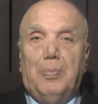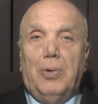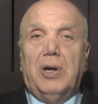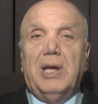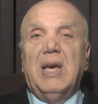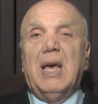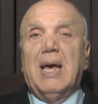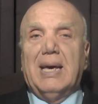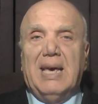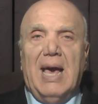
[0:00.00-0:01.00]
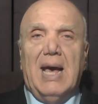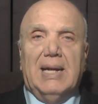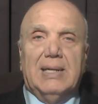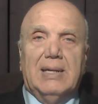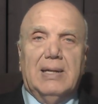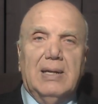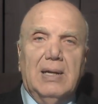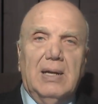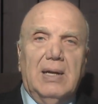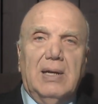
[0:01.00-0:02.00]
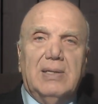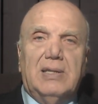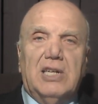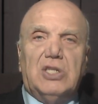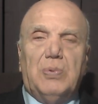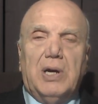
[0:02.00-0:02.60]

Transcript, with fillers: putting again this